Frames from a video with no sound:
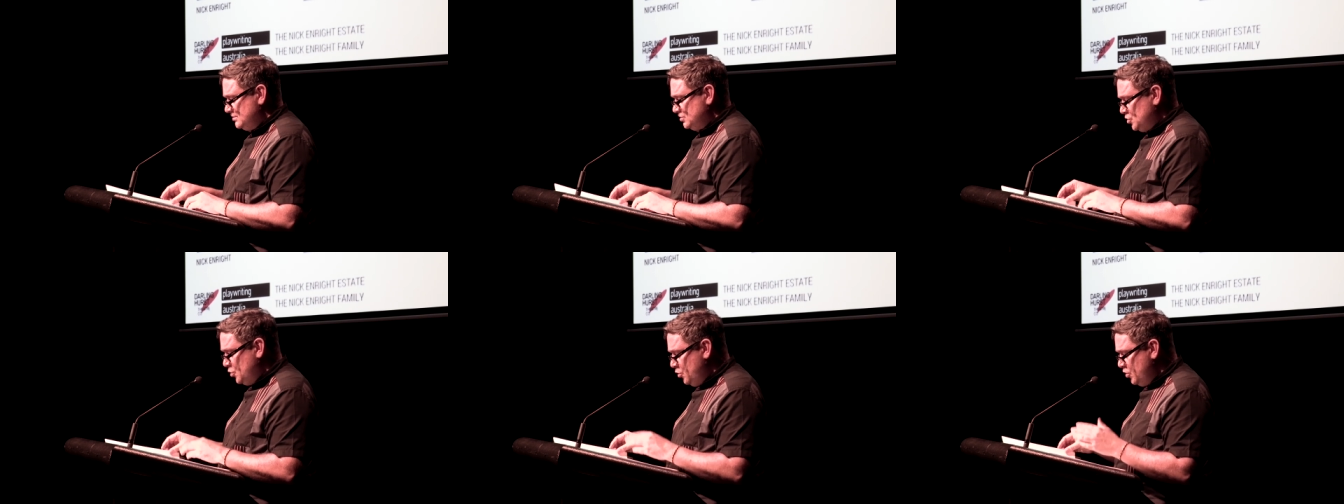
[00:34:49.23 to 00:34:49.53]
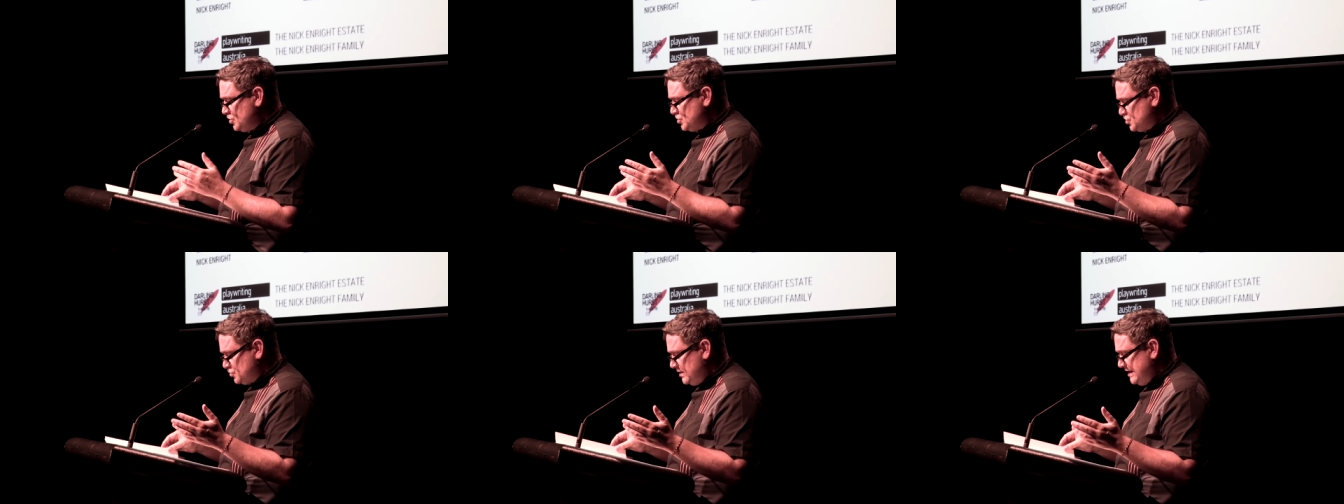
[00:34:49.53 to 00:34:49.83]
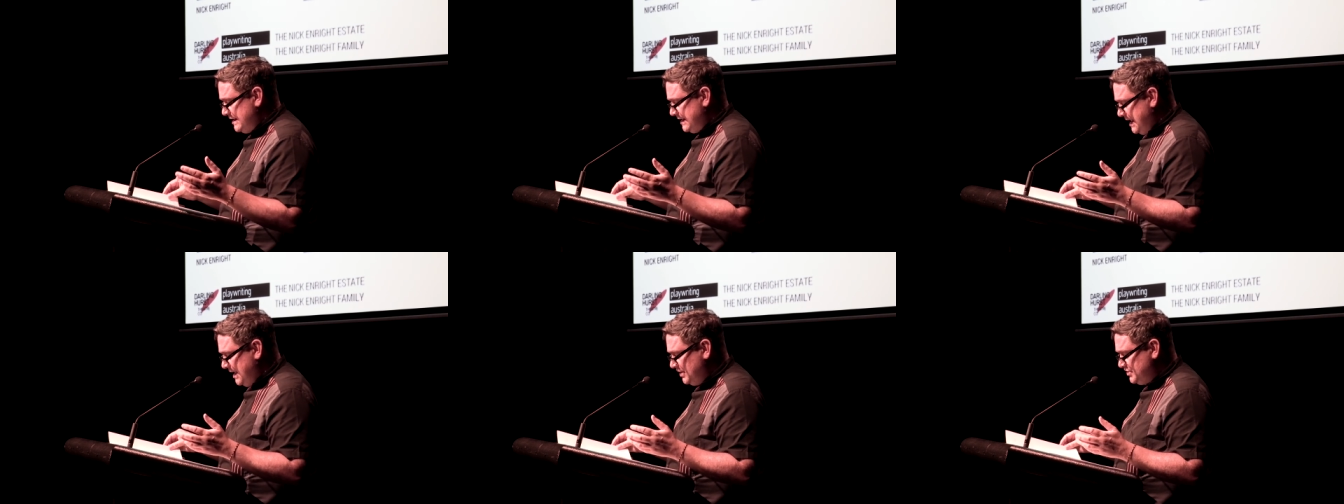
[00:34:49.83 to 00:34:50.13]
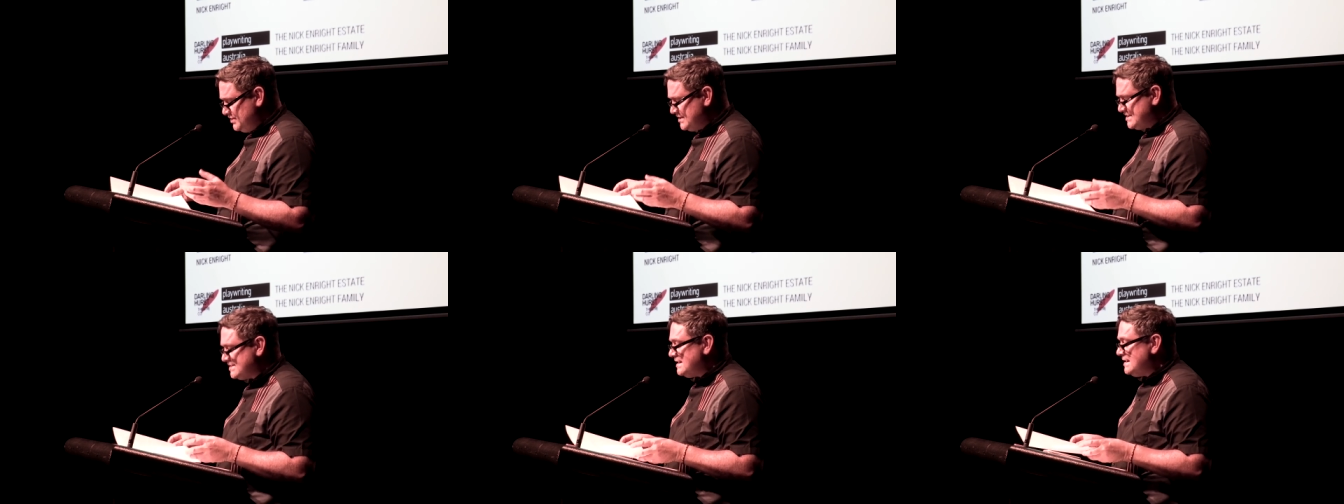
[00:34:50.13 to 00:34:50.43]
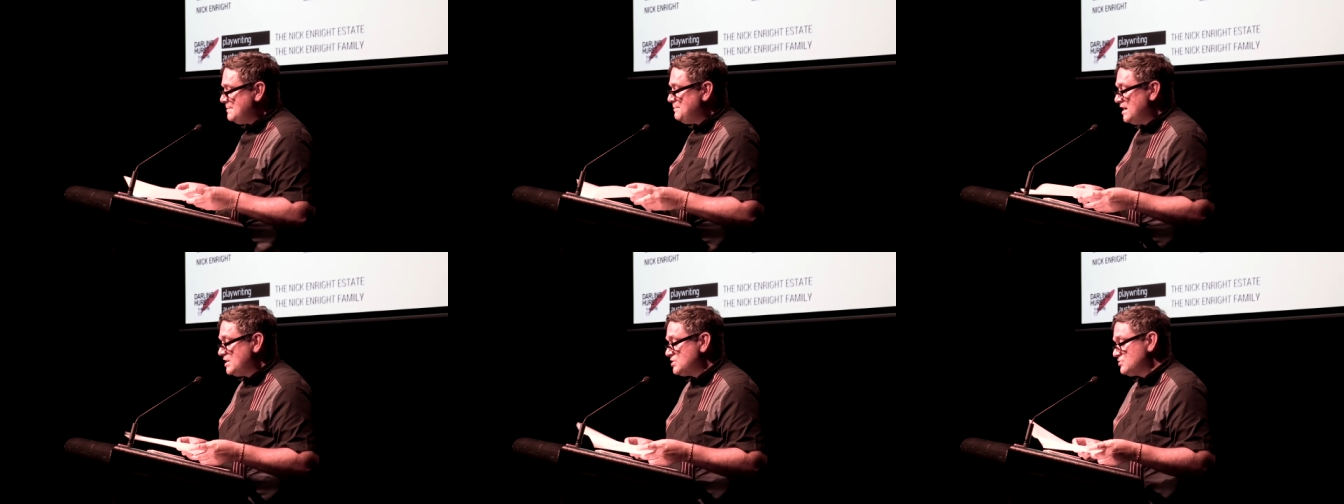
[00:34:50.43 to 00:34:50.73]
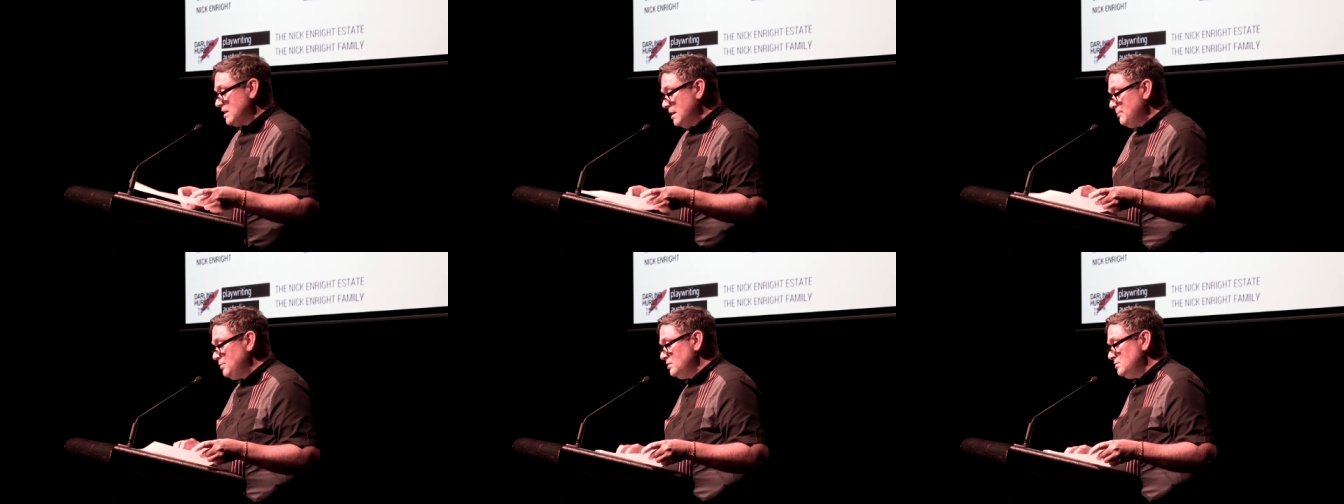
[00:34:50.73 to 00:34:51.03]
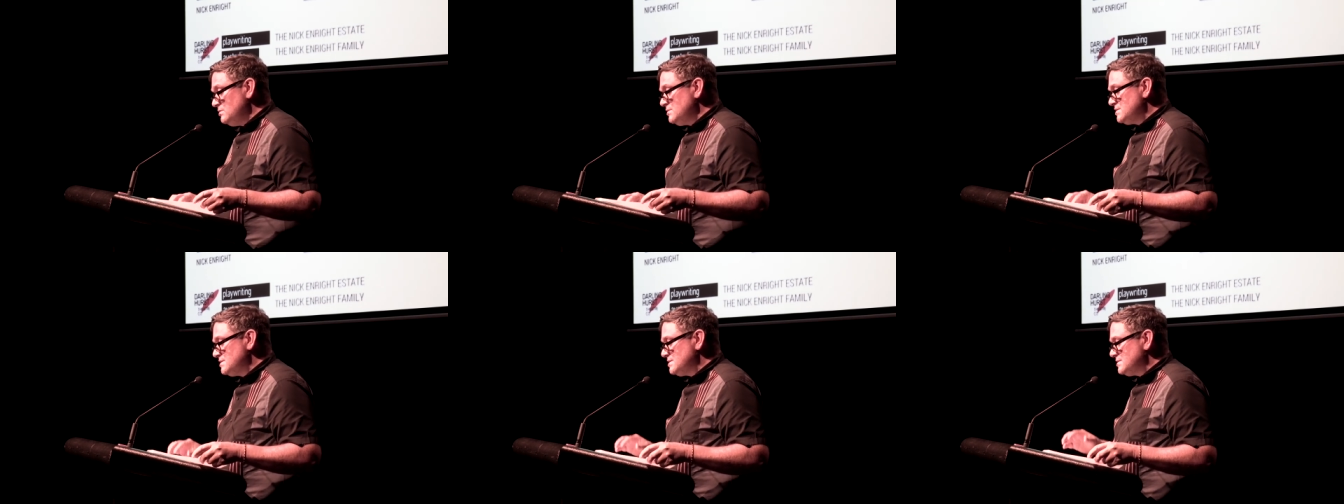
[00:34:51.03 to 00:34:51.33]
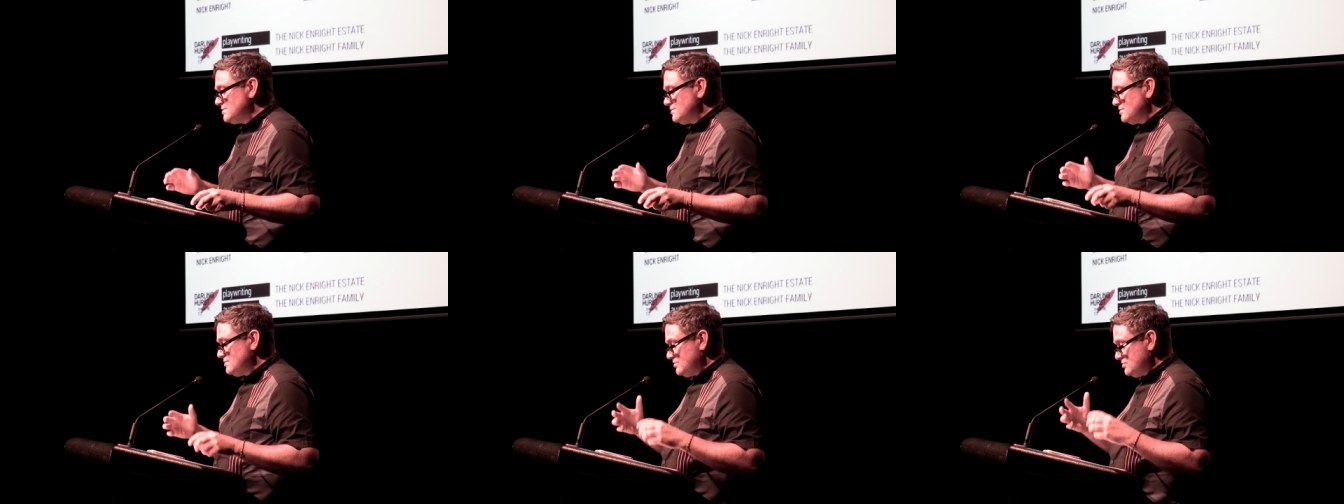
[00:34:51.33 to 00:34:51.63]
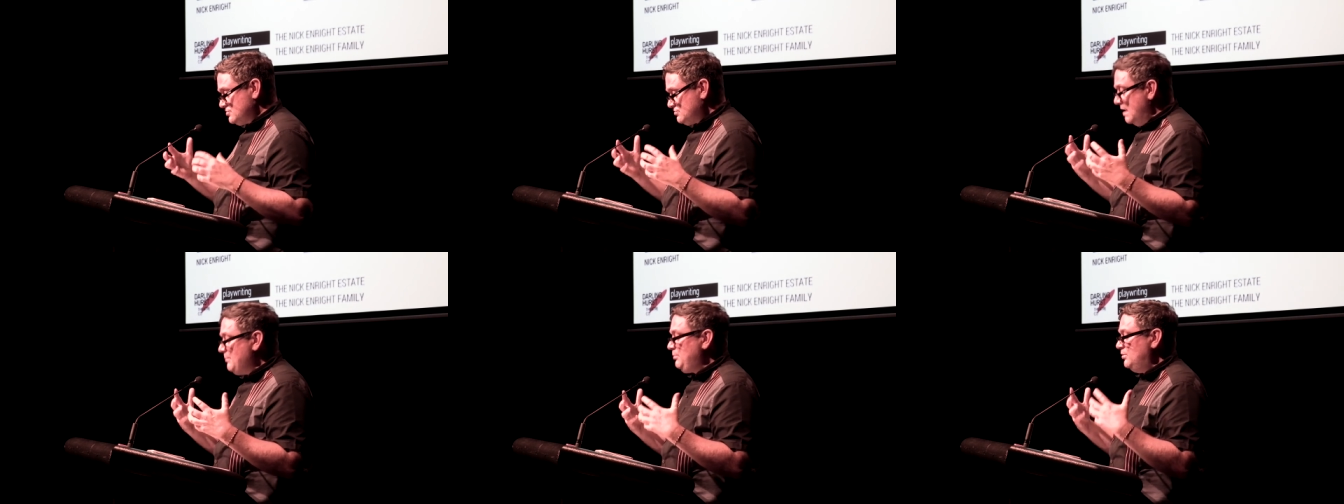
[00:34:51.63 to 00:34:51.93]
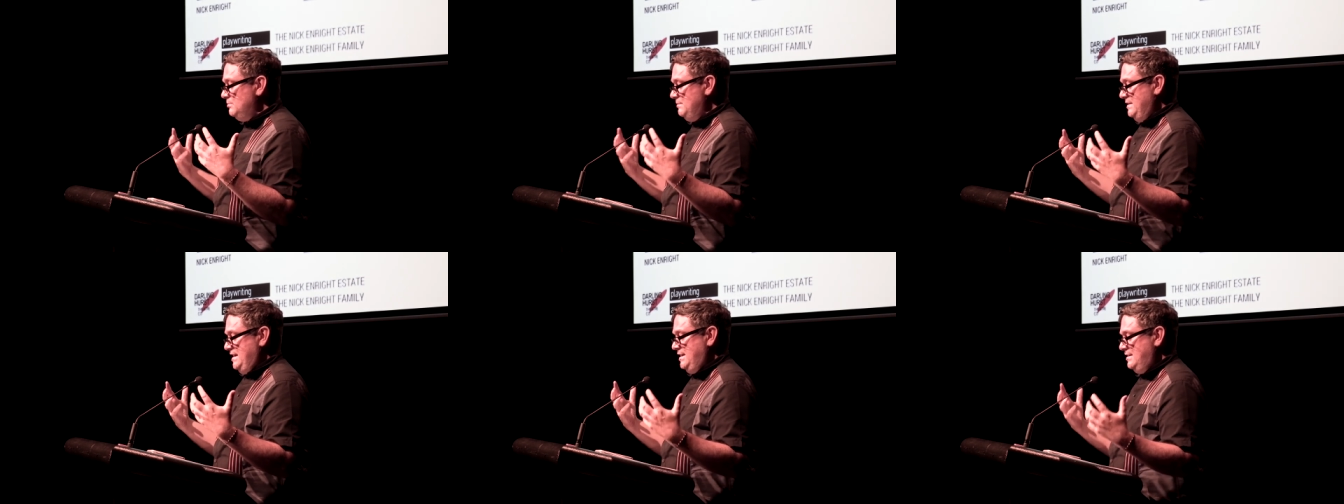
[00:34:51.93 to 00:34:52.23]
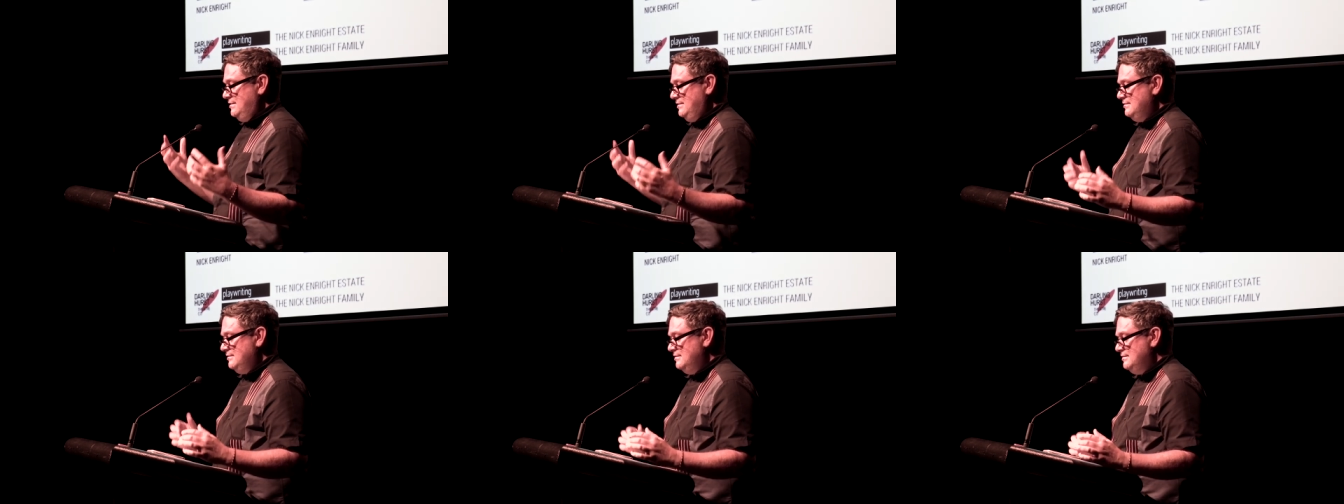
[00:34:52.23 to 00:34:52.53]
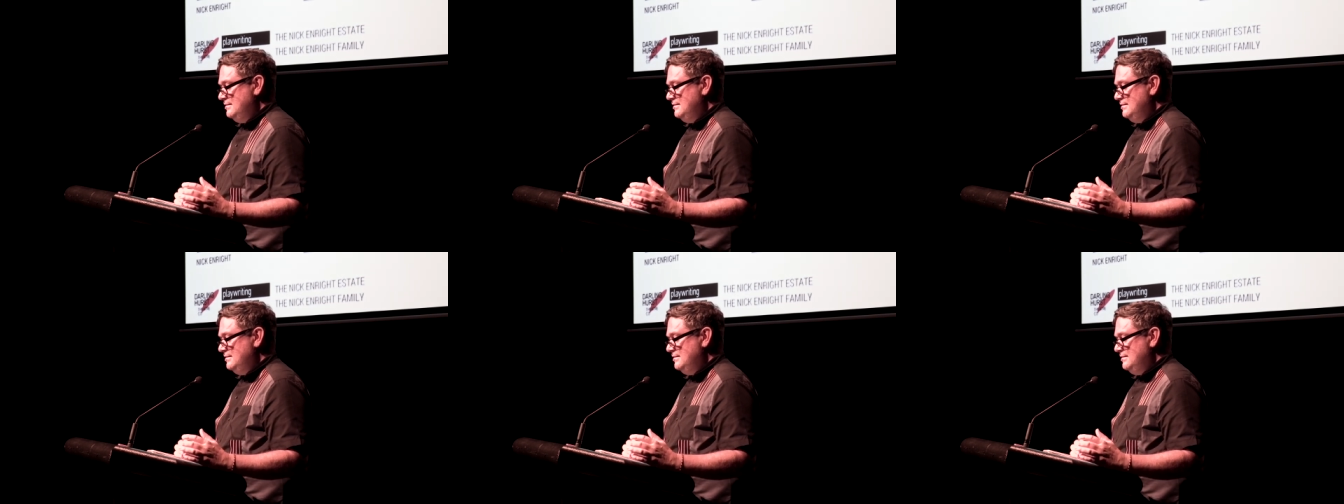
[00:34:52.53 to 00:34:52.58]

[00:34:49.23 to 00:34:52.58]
Talk, tree. Can't you see my troubles trouble me?